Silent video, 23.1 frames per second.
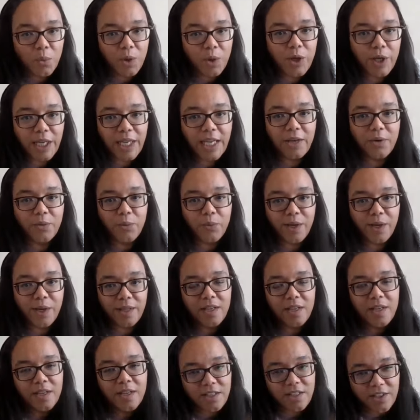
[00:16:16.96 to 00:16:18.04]
working with.
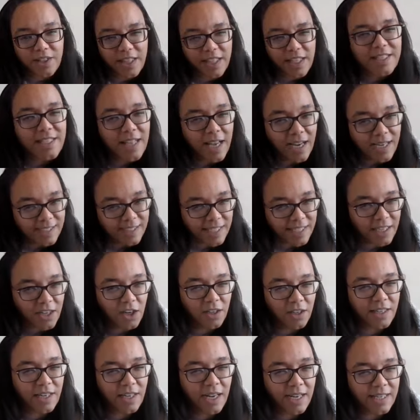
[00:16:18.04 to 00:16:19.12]
So things like
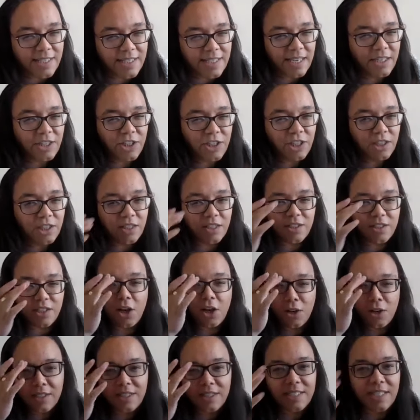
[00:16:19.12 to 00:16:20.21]
decolonisation as a
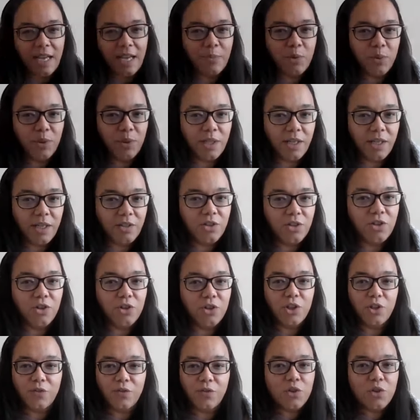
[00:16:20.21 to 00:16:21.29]
concept within
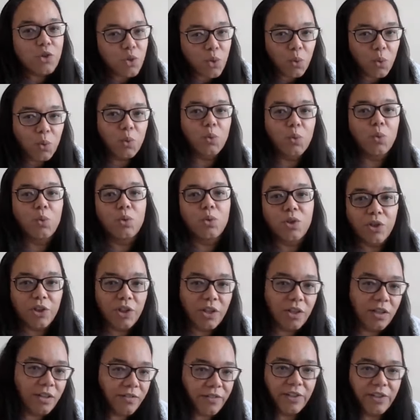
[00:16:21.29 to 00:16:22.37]
sort of schools and
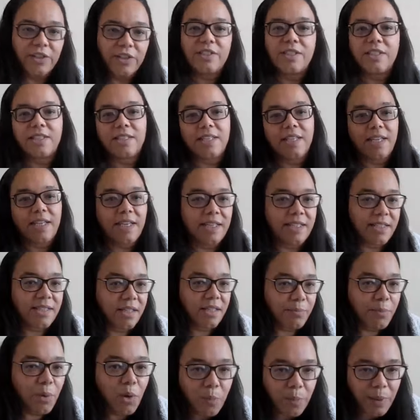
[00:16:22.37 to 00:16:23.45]
universities
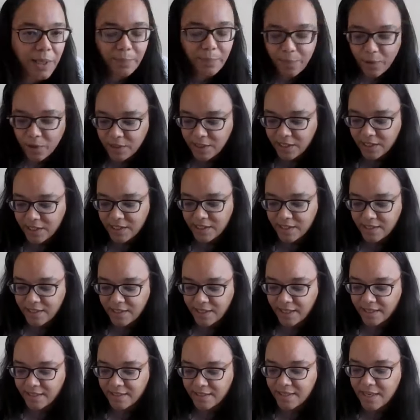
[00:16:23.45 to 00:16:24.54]
and public bodies and
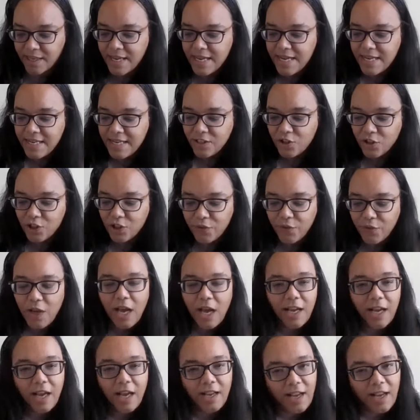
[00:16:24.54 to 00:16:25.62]
things.
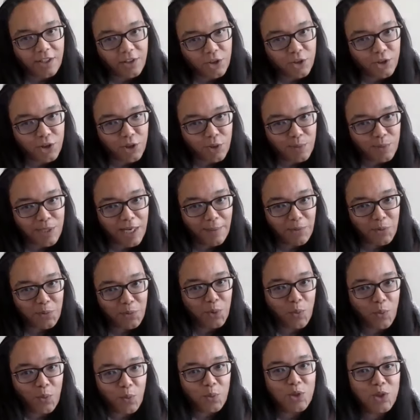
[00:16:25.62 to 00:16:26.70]
I sort of sometimes
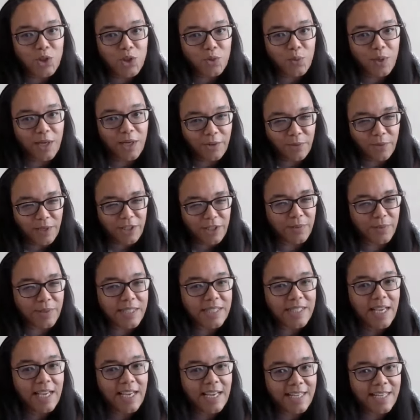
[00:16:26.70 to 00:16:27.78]
wondered when you were
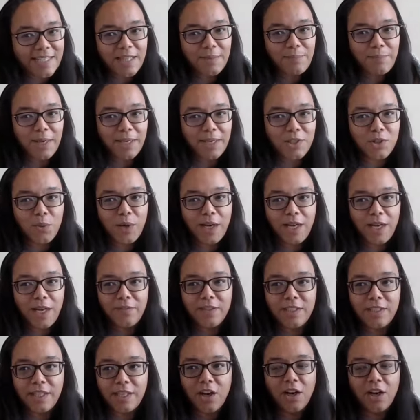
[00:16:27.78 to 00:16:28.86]
saying, is the best way
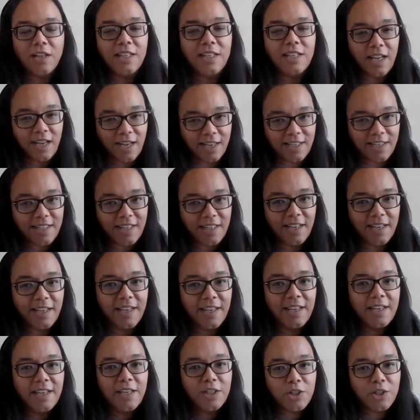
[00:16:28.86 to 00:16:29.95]
of decolonising
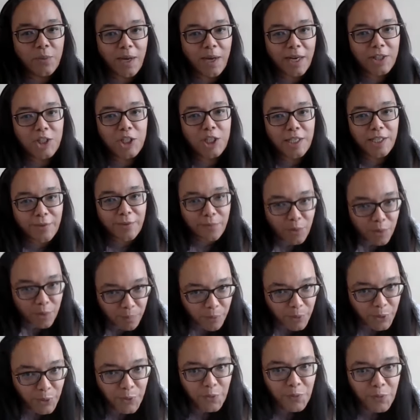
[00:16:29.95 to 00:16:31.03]
to actually
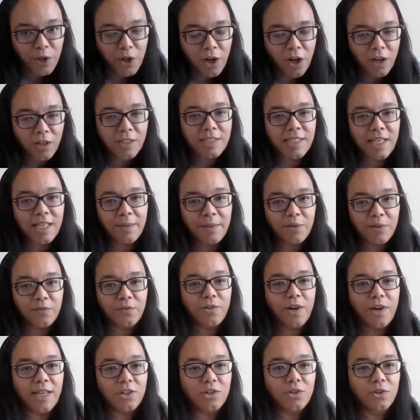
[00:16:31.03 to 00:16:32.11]
remove the concept of
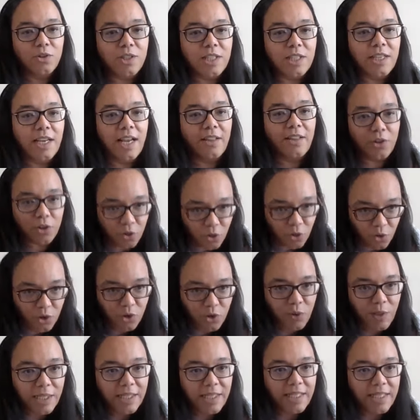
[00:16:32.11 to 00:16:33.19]
race altogether, or
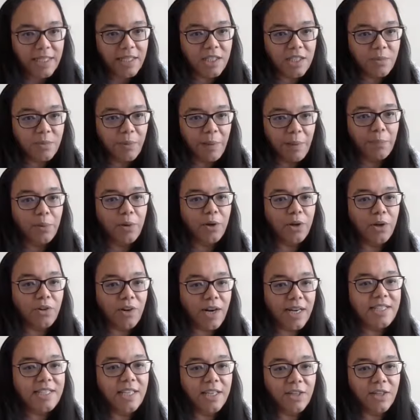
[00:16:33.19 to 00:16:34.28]
to at least be
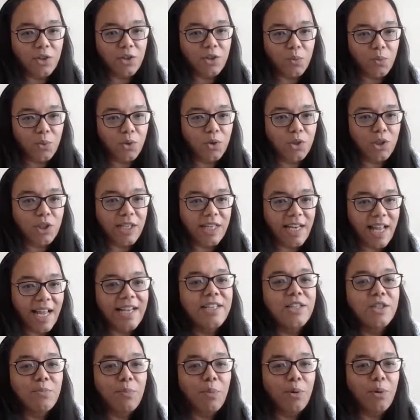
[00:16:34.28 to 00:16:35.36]
progressing towards an
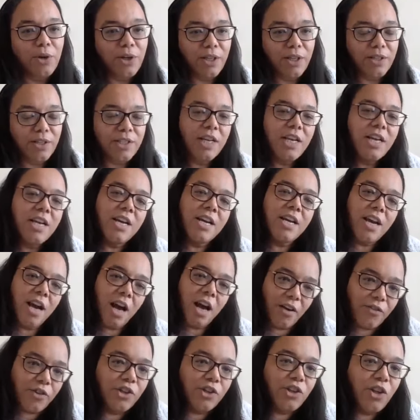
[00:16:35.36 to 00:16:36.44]
end point
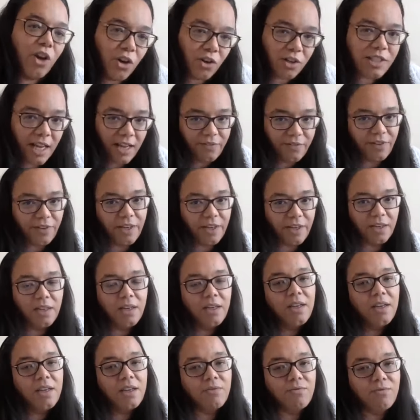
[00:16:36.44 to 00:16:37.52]
of not having
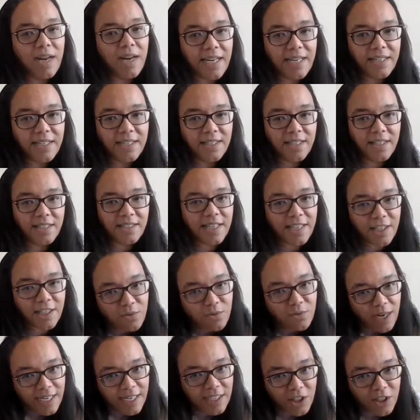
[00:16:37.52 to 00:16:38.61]
race? Is
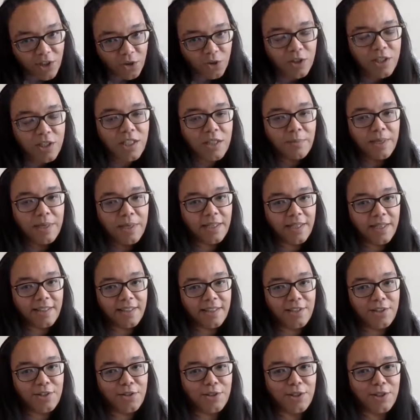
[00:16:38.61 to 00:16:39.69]
race ultimately
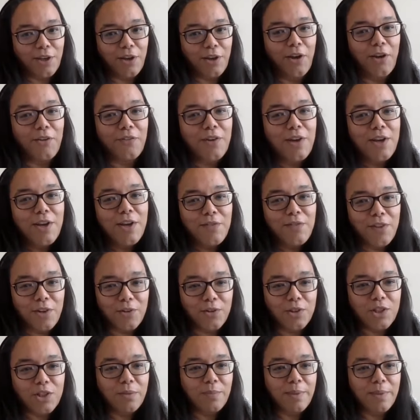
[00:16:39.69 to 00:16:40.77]
the sort of the
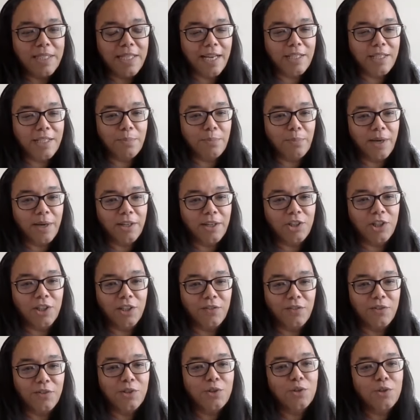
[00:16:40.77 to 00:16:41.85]
ultimate
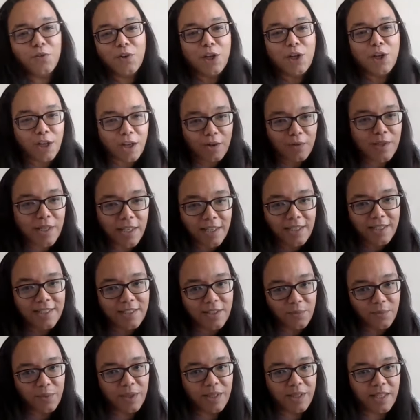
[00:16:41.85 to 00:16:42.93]
expression of sort of
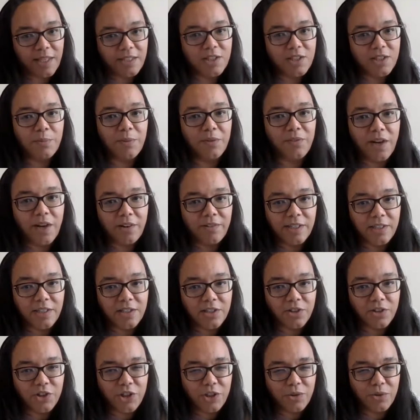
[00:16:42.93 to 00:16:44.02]
colonialism within some of our
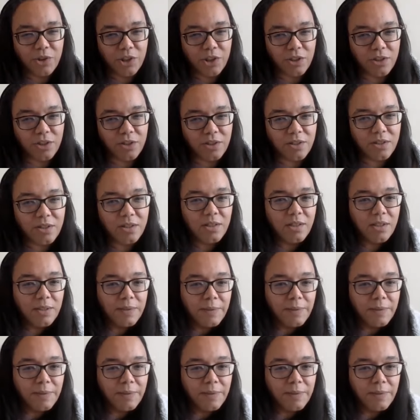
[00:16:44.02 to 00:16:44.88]
institutions?